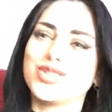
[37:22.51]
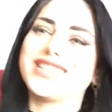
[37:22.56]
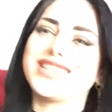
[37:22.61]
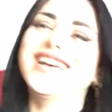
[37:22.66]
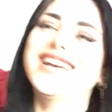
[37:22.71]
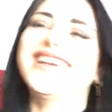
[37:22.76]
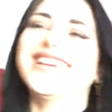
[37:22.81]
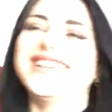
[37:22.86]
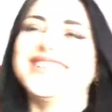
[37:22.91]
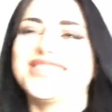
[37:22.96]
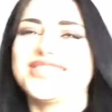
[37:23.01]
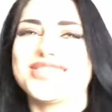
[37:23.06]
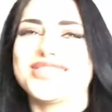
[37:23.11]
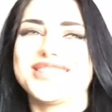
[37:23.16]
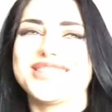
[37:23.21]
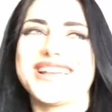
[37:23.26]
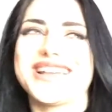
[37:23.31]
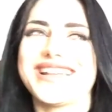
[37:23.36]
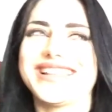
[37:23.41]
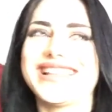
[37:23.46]
It's just
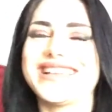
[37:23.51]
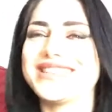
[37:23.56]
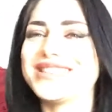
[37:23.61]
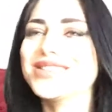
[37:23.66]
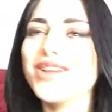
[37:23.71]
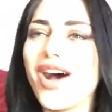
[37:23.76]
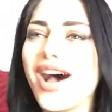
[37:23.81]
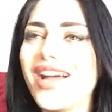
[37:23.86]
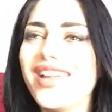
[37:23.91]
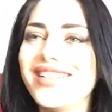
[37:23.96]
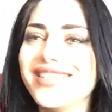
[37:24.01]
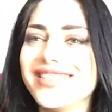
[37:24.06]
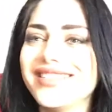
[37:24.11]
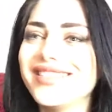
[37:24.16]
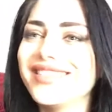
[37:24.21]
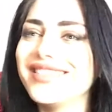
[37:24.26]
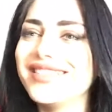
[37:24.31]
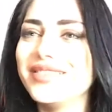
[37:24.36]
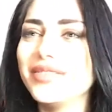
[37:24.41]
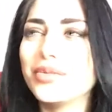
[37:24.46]
like, that's not
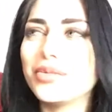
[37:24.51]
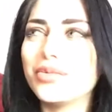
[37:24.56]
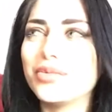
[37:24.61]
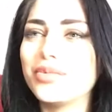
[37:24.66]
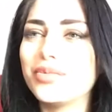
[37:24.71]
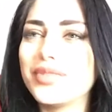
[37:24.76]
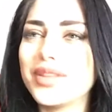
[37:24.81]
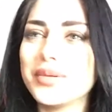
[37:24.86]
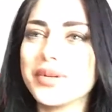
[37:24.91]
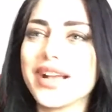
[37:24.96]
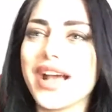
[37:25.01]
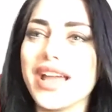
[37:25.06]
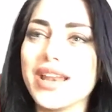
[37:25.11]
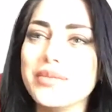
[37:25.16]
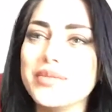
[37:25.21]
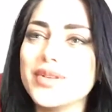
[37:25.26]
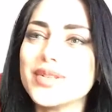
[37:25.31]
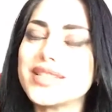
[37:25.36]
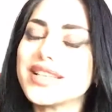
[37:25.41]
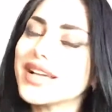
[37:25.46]
the kind of
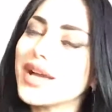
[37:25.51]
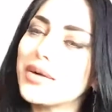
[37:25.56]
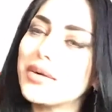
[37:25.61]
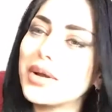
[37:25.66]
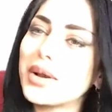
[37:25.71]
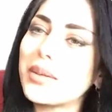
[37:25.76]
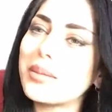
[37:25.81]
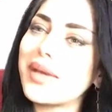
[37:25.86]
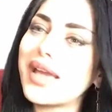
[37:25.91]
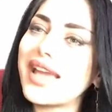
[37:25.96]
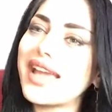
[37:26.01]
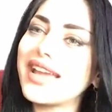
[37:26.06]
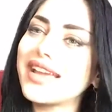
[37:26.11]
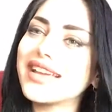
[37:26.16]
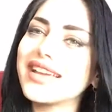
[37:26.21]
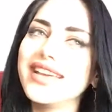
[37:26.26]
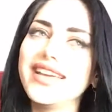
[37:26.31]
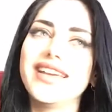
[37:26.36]
music I want to make.